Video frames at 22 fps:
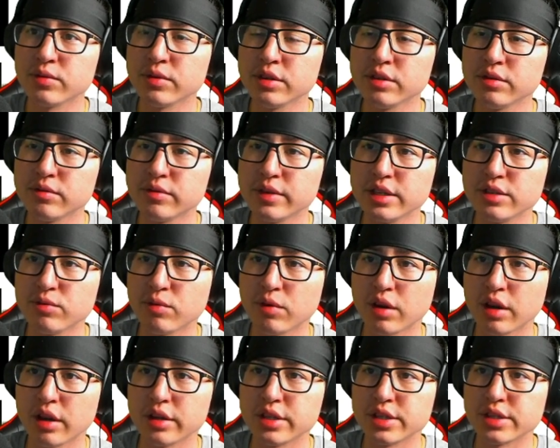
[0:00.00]
one of the reasons
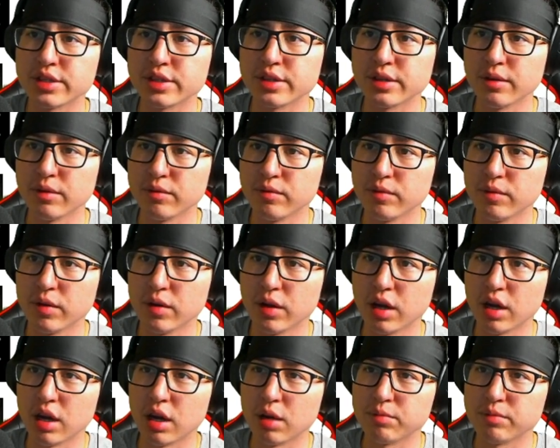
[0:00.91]
why
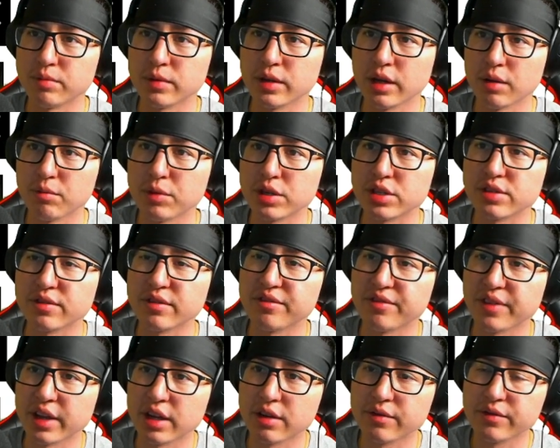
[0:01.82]
I'm not much of a
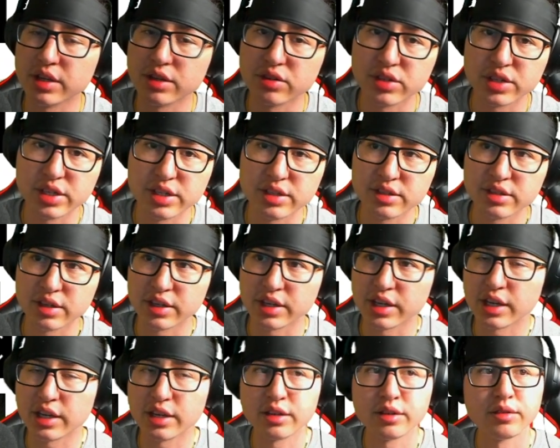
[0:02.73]
fan of Yoshi's.
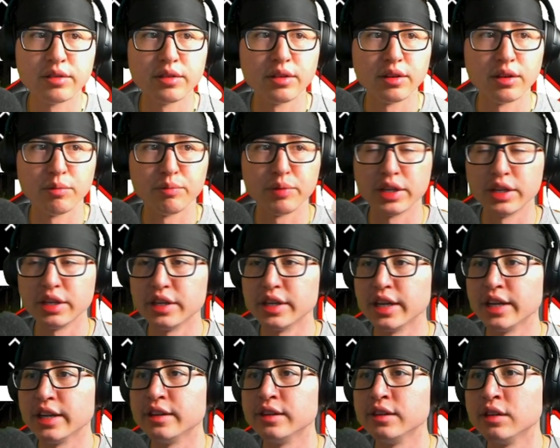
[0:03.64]
Again,
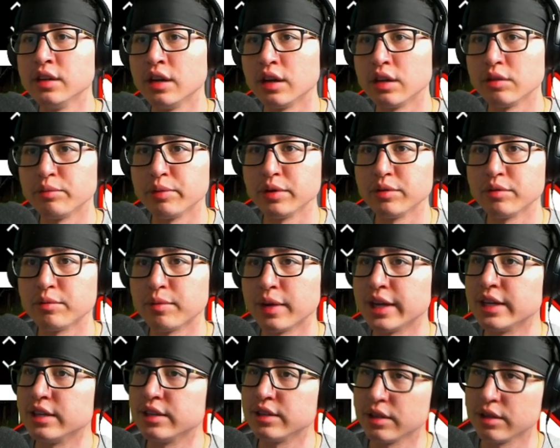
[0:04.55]
opinionated. Other people
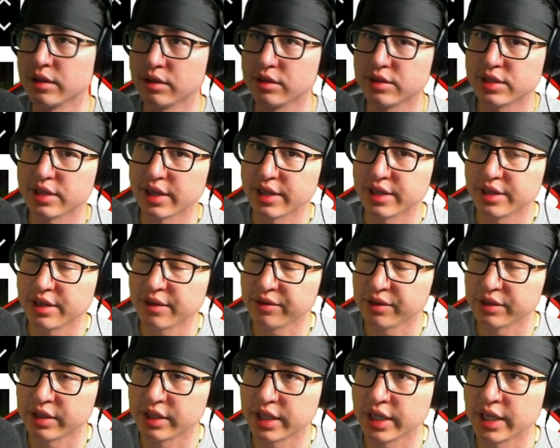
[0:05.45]
might say
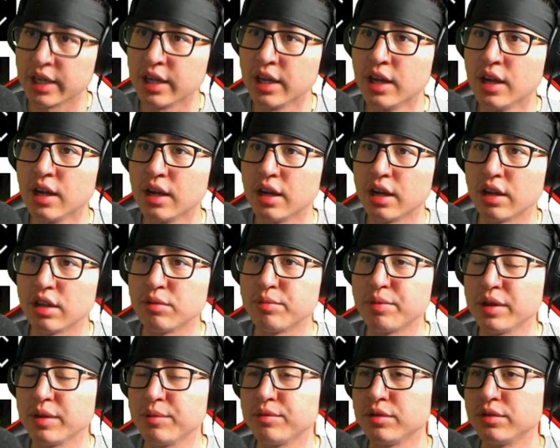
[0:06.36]
differently. Other
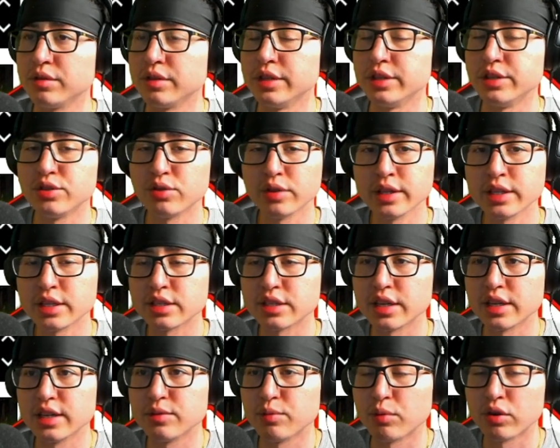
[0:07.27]
people enjoy the
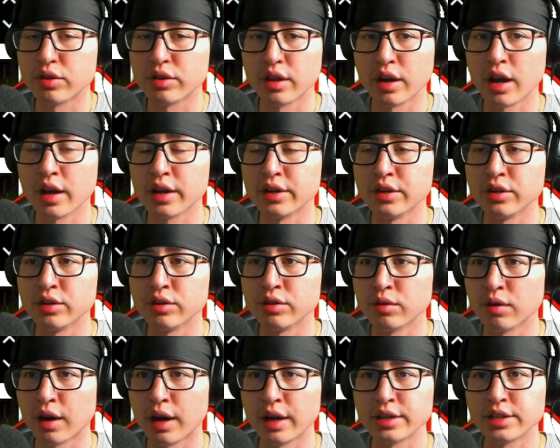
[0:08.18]
stage more than I
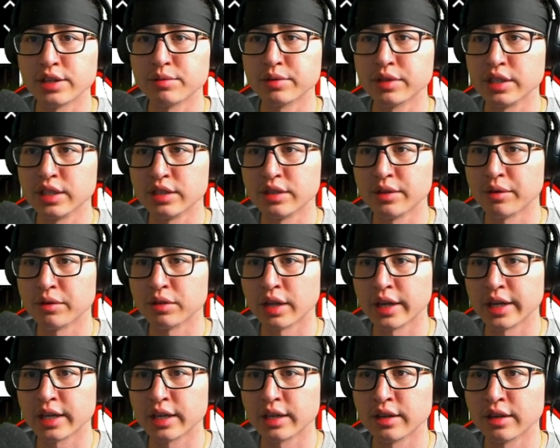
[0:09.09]
do. I typically don't
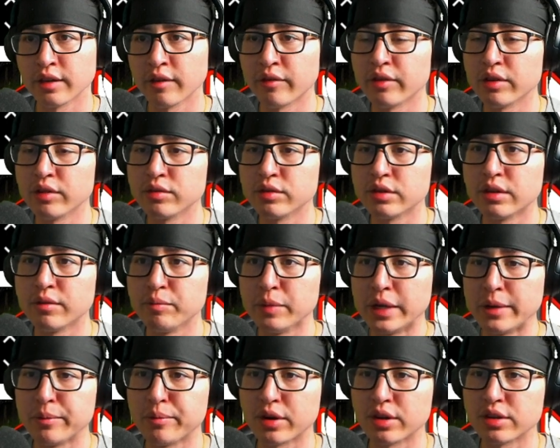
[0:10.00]
like it. If it were
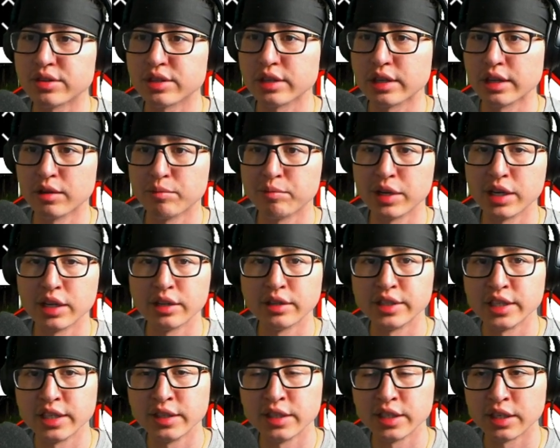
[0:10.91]
me personally, it'd be in
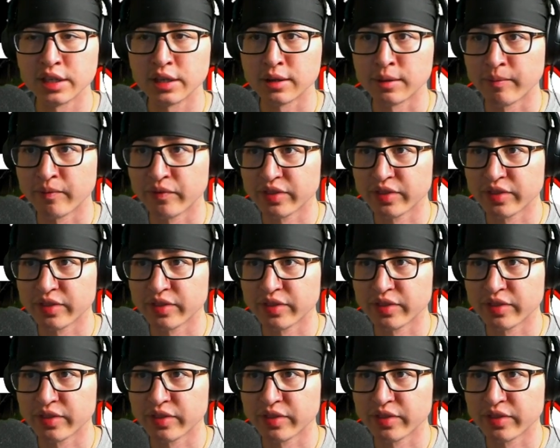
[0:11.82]
D tier.